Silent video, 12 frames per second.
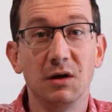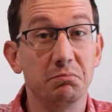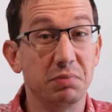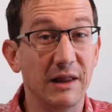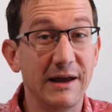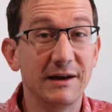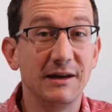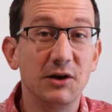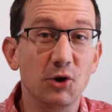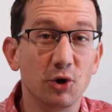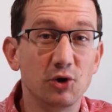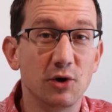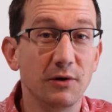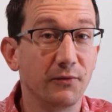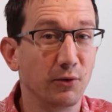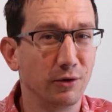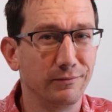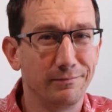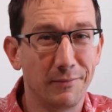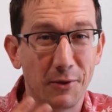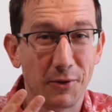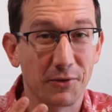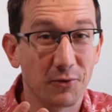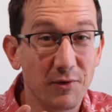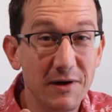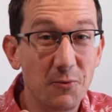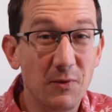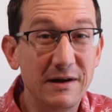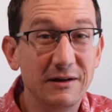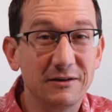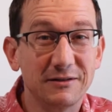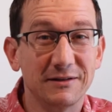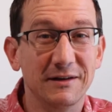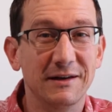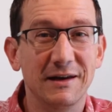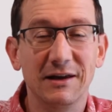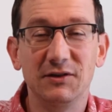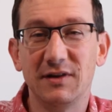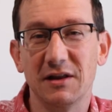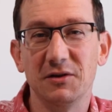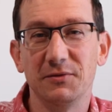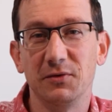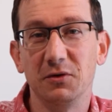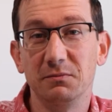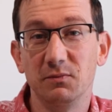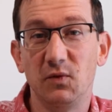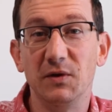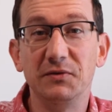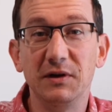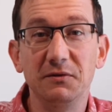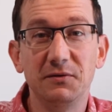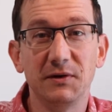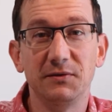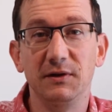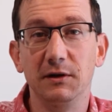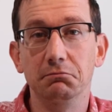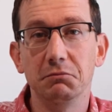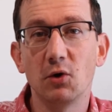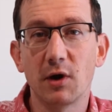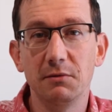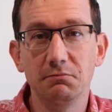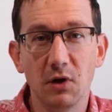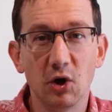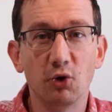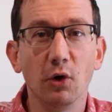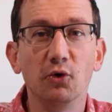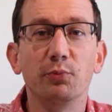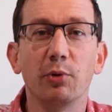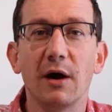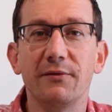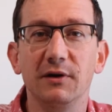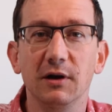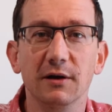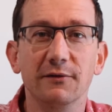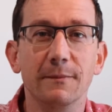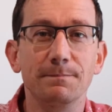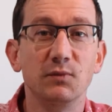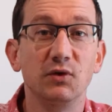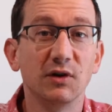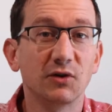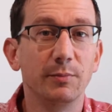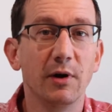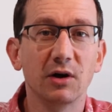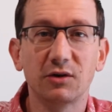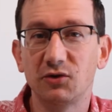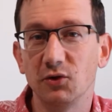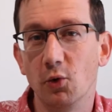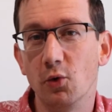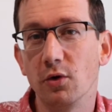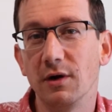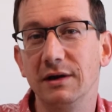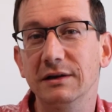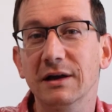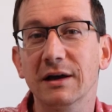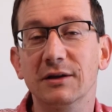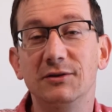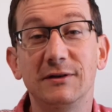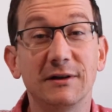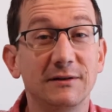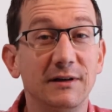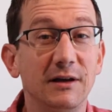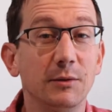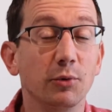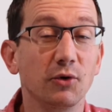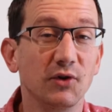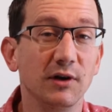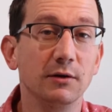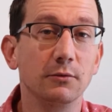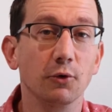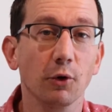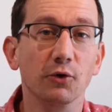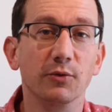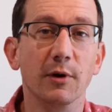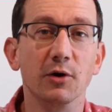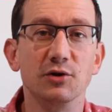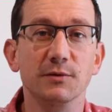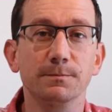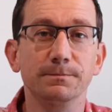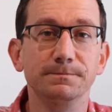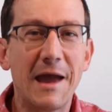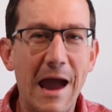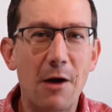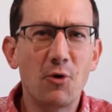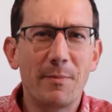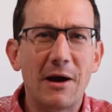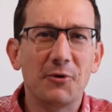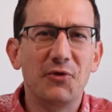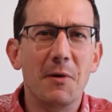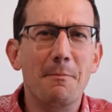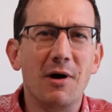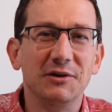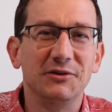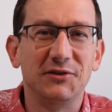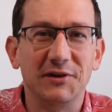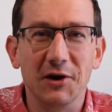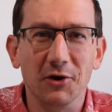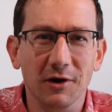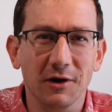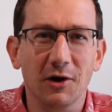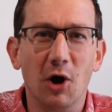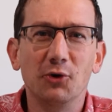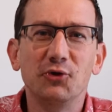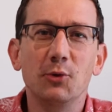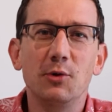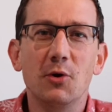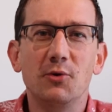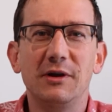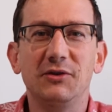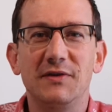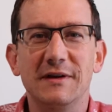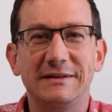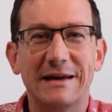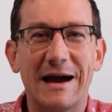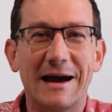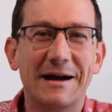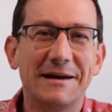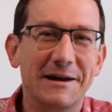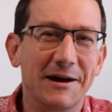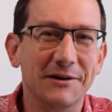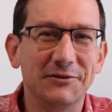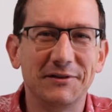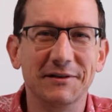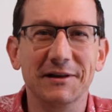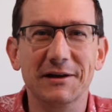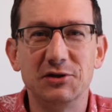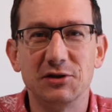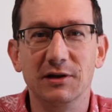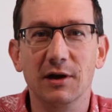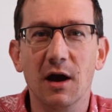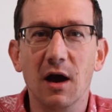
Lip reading: Plant and nurture it for 3 weeks and sell it for $15.50. Okay, a gross profit of $6 or a 60% gross margin. How about the Monstera, also known as the Thai constellation?